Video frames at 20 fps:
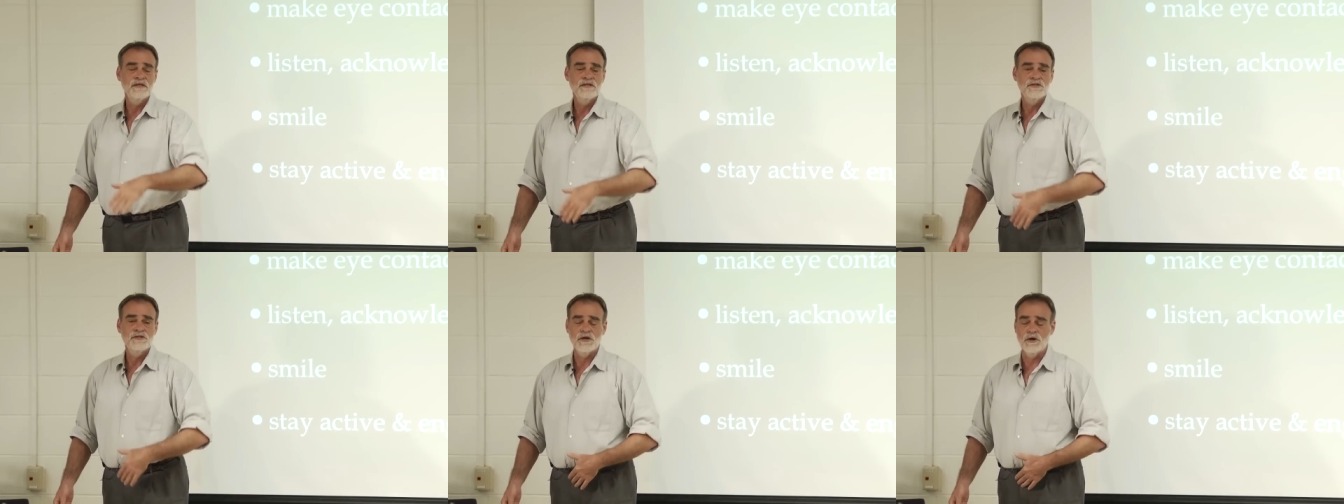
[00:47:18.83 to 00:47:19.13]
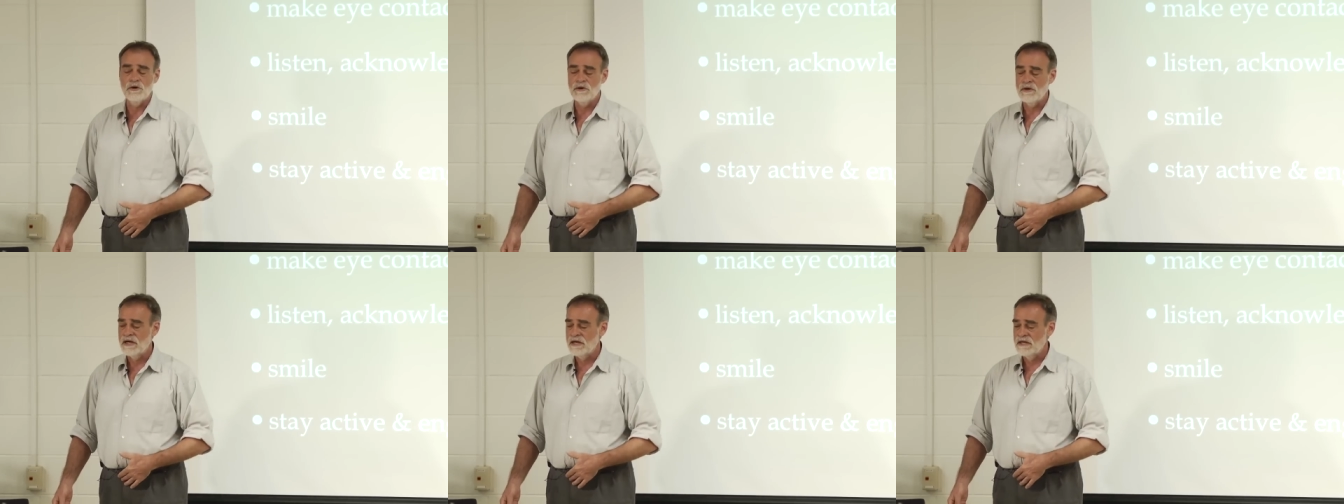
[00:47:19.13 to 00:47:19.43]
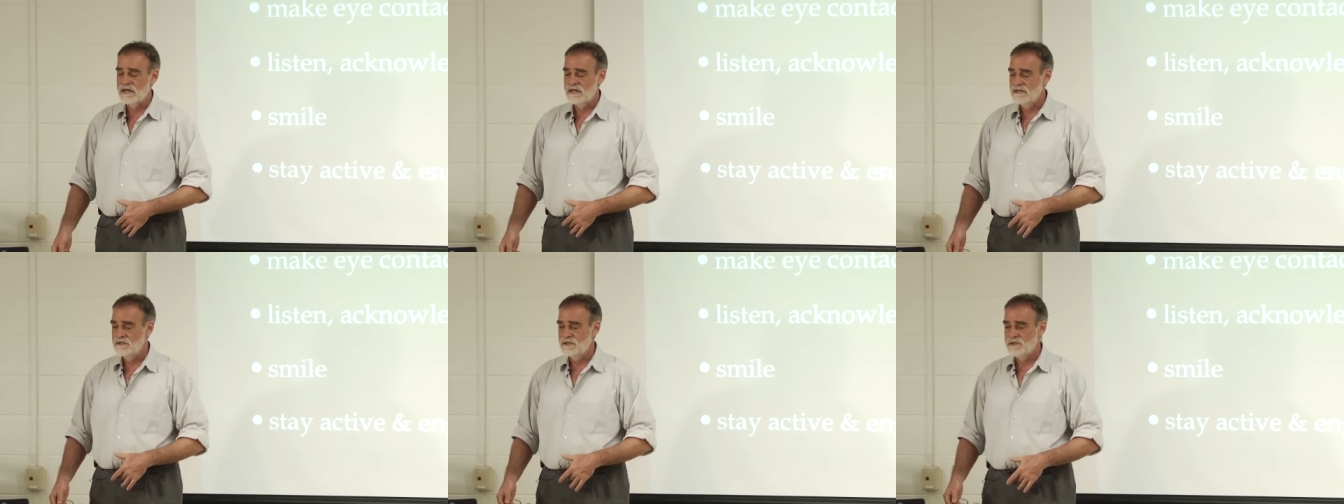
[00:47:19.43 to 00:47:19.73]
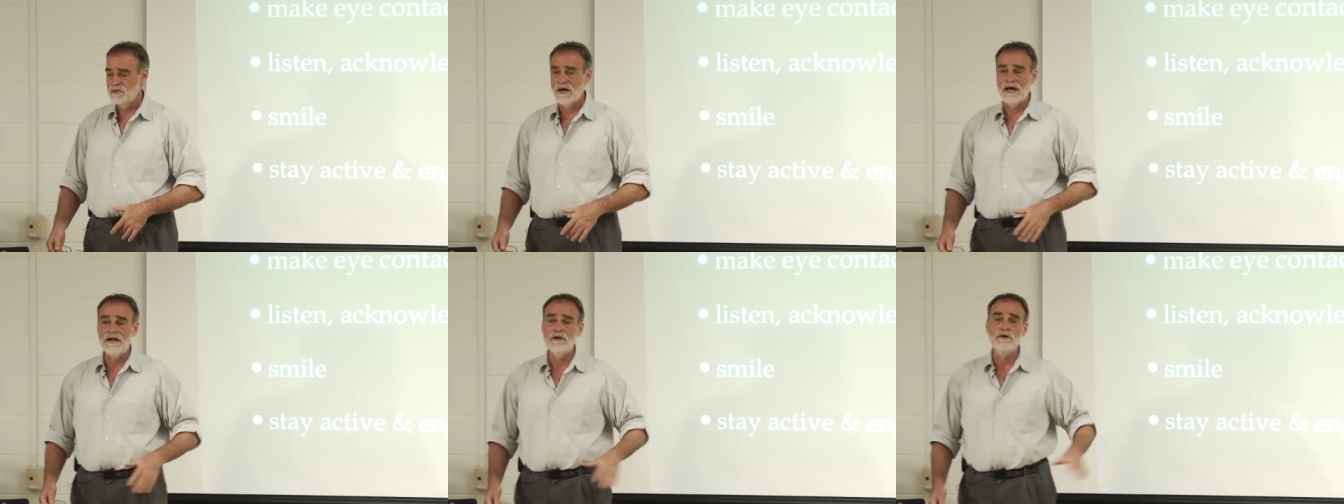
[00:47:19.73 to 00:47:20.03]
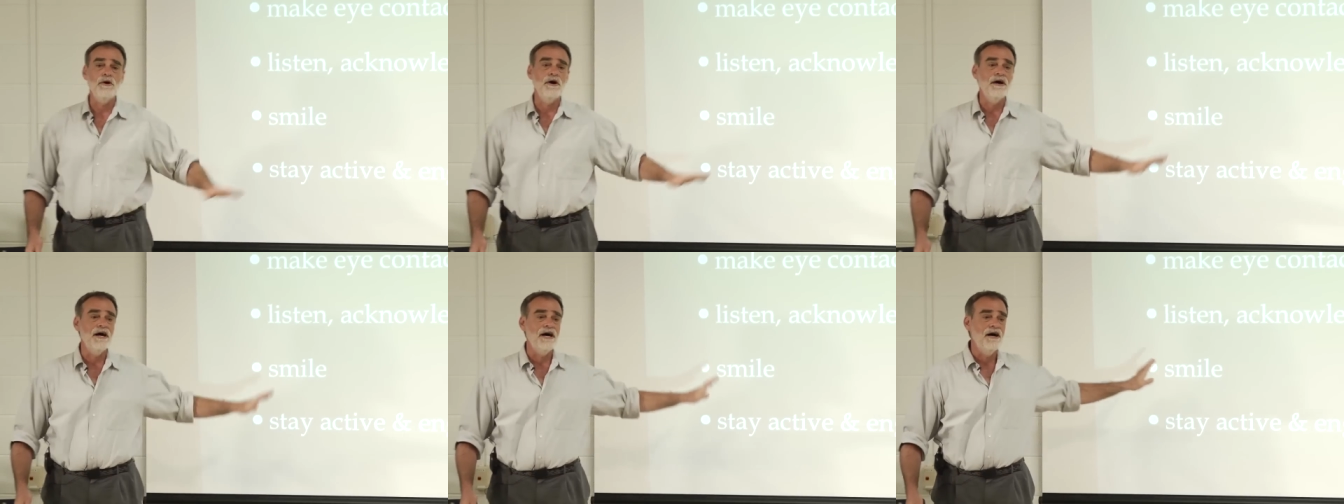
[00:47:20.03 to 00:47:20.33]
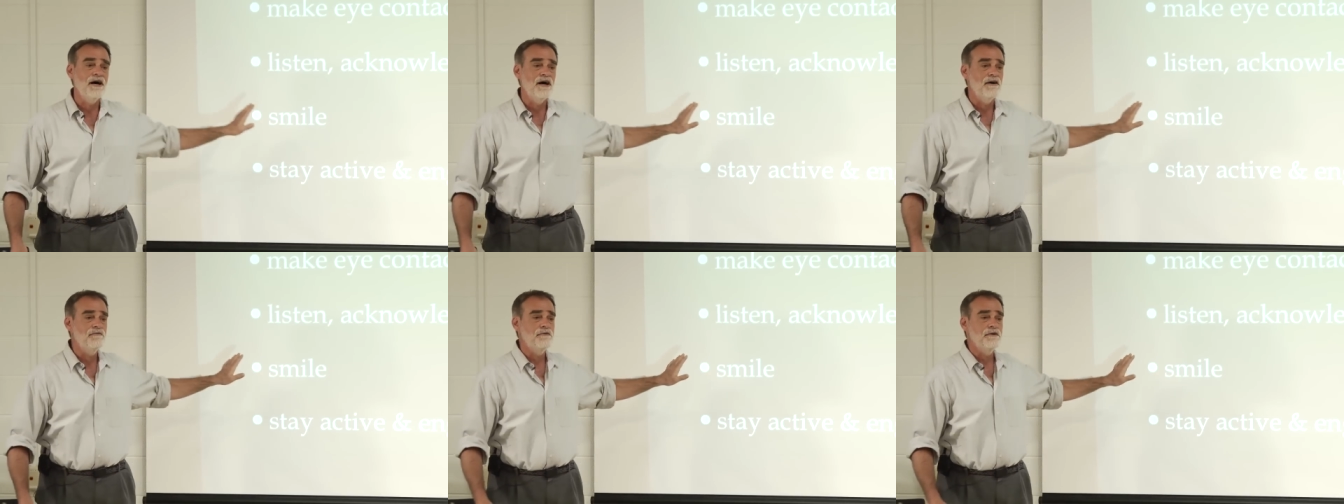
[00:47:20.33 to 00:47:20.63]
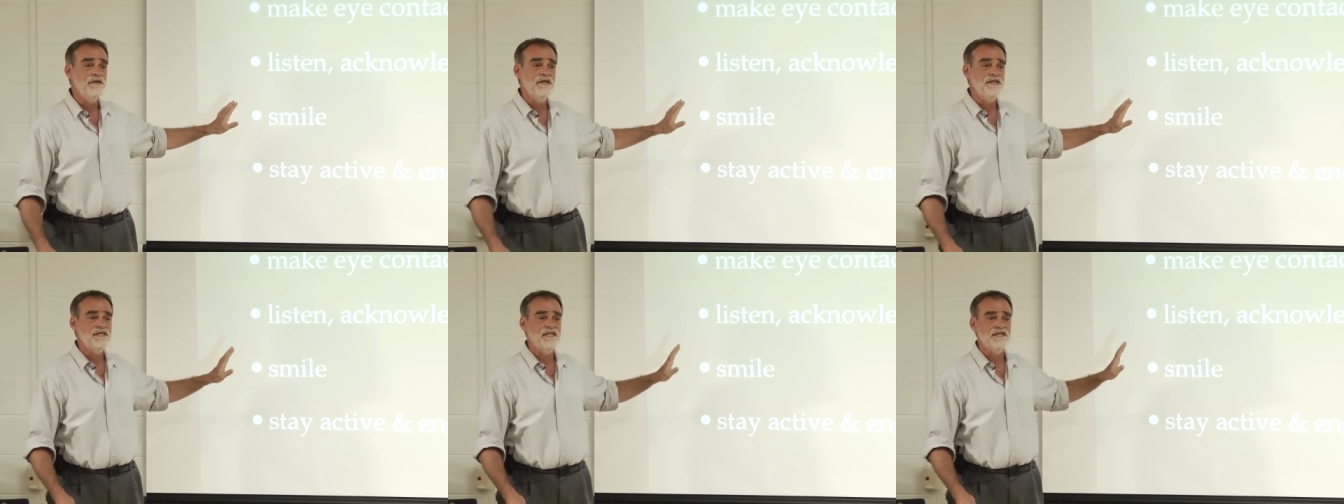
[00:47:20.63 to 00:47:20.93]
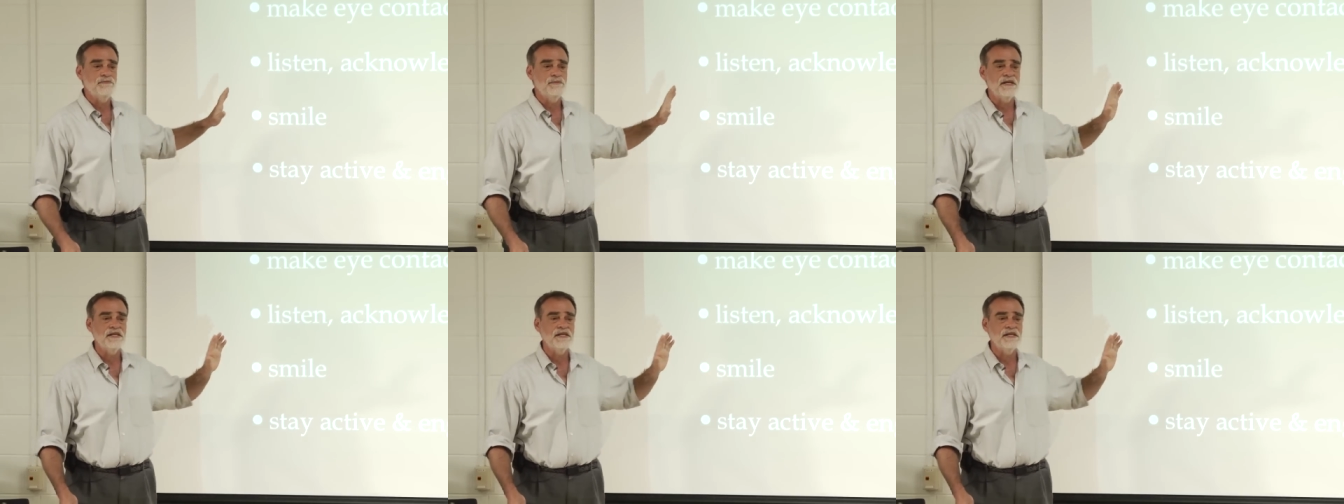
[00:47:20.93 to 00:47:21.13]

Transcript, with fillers: So, uh, so I don't know how helpful this is